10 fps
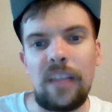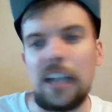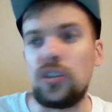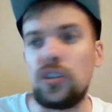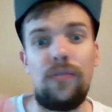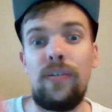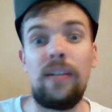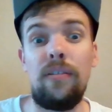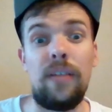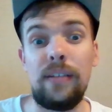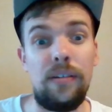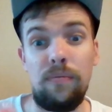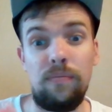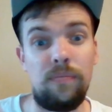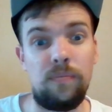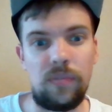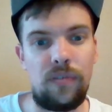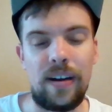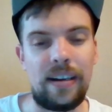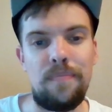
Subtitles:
Just very, very fair and